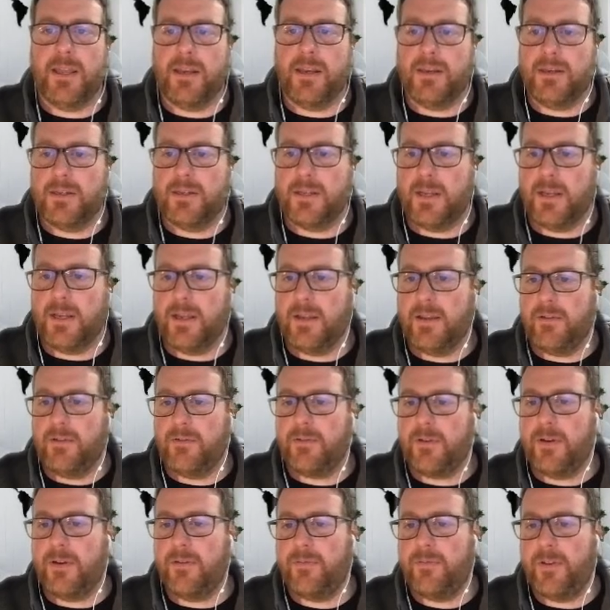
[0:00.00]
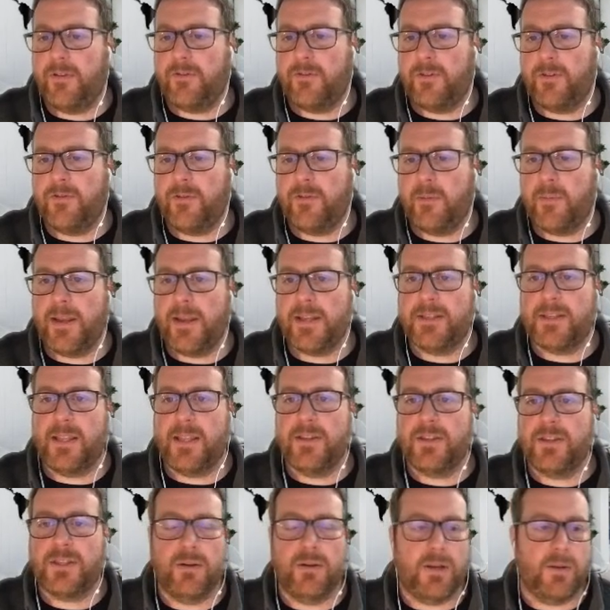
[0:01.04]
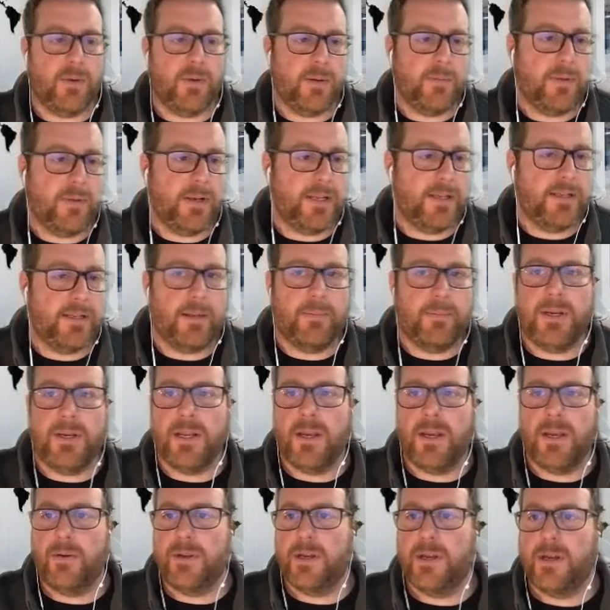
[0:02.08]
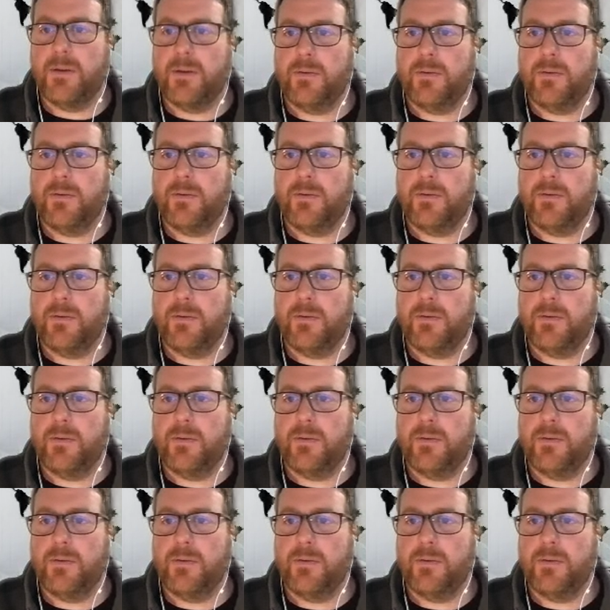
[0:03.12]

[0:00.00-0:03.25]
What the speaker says: And if I've not made sense to anyone, please let me know, and